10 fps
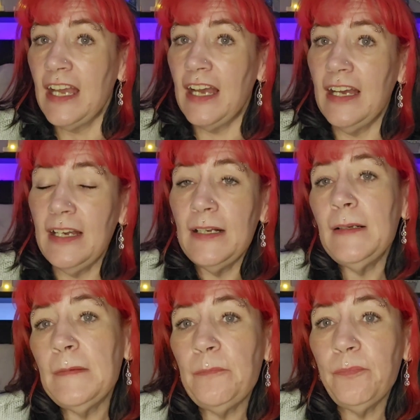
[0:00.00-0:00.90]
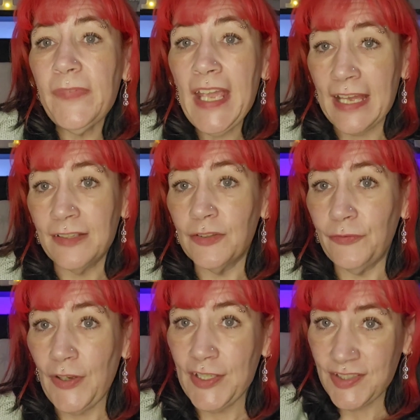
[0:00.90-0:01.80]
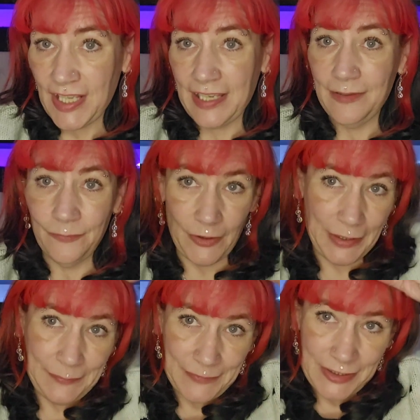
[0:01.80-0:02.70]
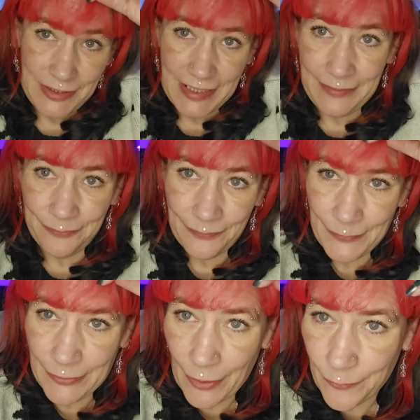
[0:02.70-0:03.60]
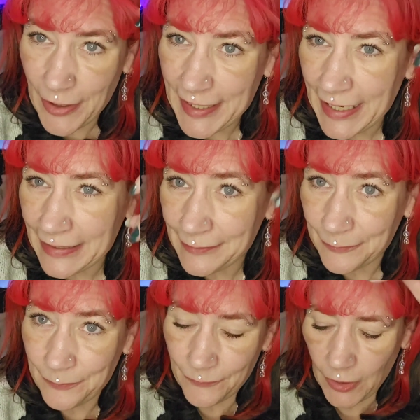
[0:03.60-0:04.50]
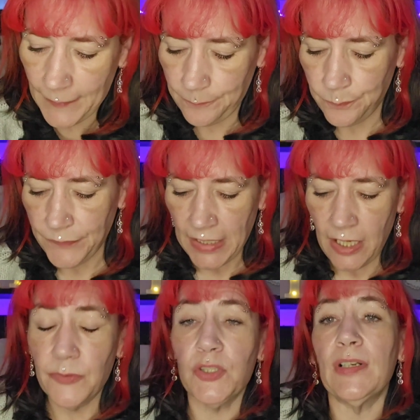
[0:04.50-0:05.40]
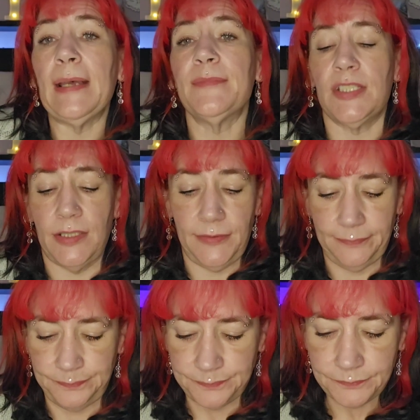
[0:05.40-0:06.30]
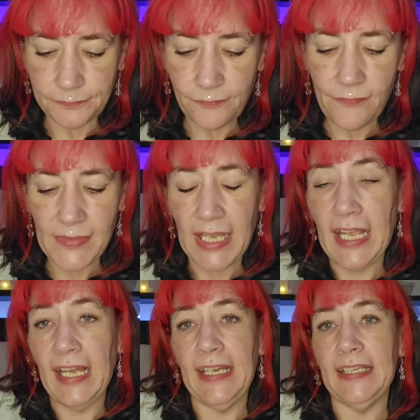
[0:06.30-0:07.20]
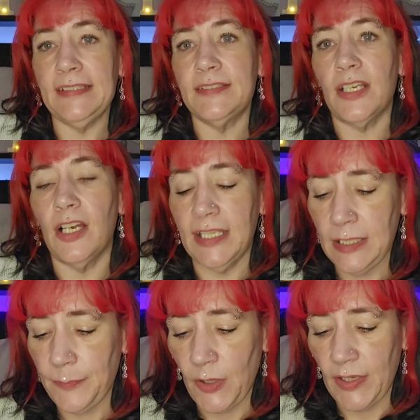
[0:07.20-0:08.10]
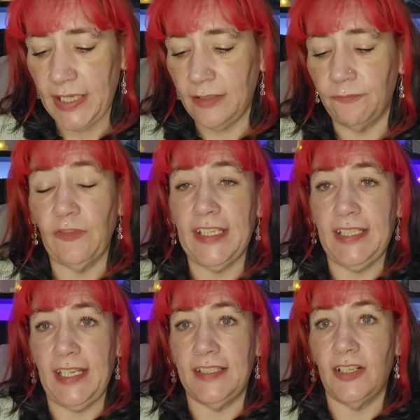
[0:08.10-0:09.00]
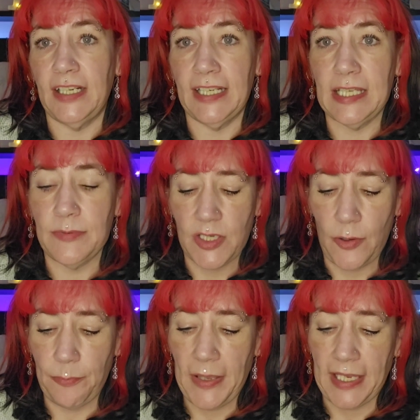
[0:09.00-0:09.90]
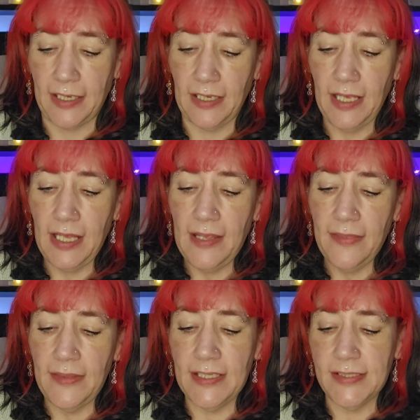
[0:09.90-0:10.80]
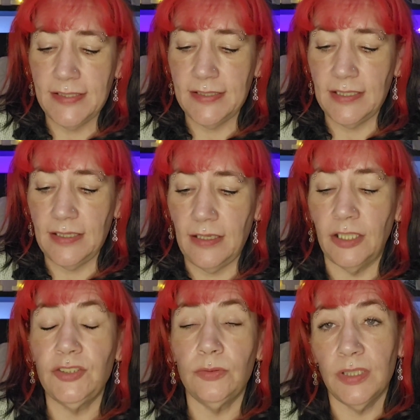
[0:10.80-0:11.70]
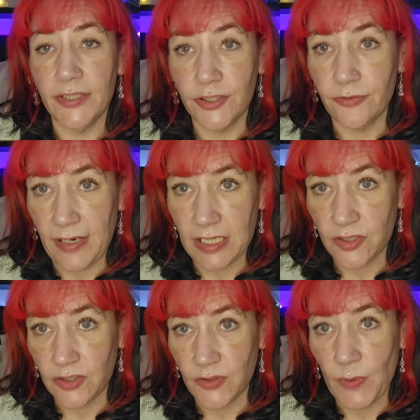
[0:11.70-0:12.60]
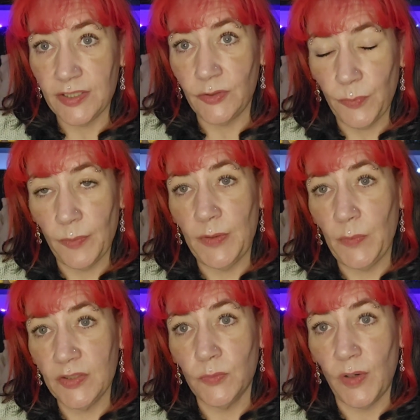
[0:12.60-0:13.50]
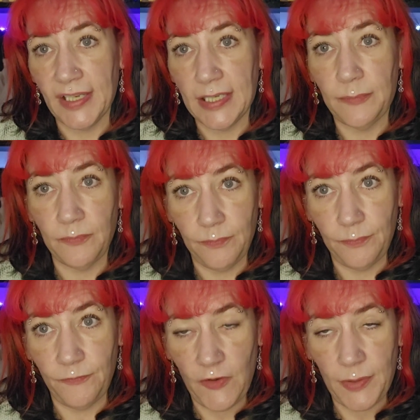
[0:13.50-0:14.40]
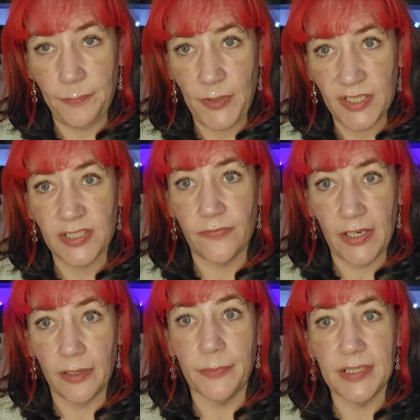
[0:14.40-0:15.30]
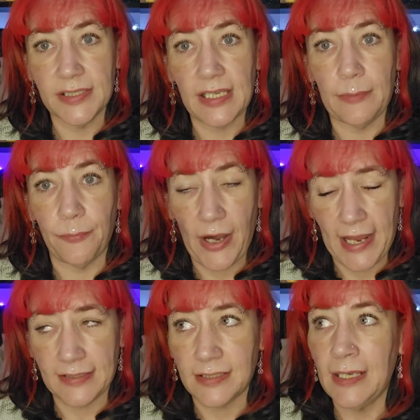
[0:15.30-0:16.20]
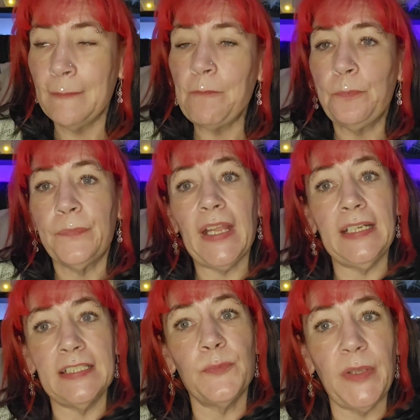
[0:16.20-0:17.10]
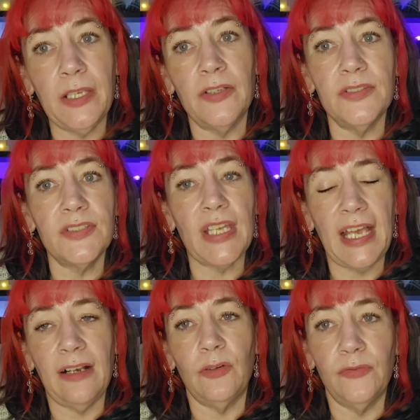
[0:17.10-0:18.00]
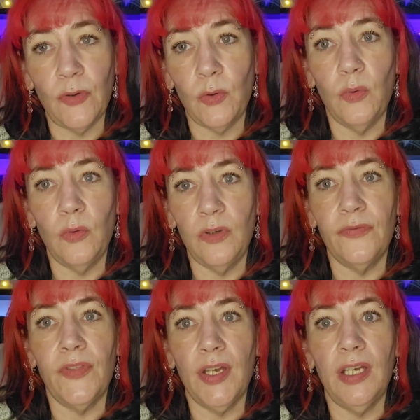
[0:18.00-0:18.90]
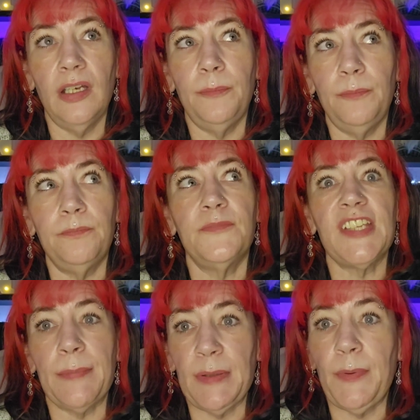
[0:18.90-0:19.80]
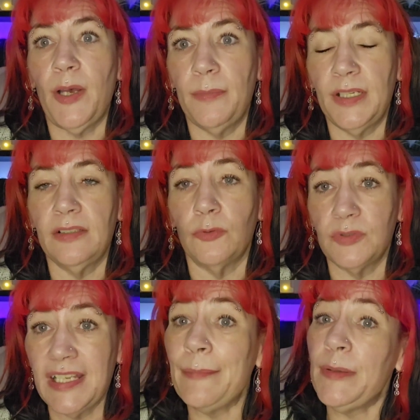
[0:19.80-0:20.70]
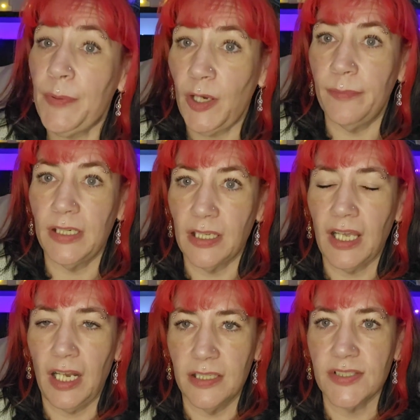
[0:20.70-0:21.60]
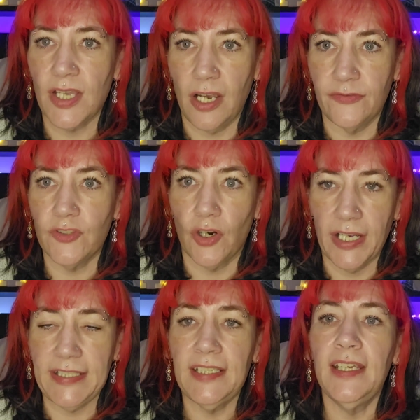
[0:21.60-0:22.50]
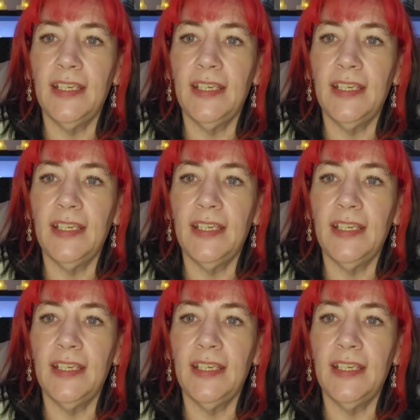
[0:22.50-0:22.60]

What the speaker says: Yeah, the first thing, right, you see, we've gone red again, right? I was on Amazon and I keep buying red hair dye and it keeps going pink. This, I do like the directions one. You'll probably wonder why I keep that persevering with the same brand, and it's because out of all of the semi-permanent or demi-permanent colors that I've tried,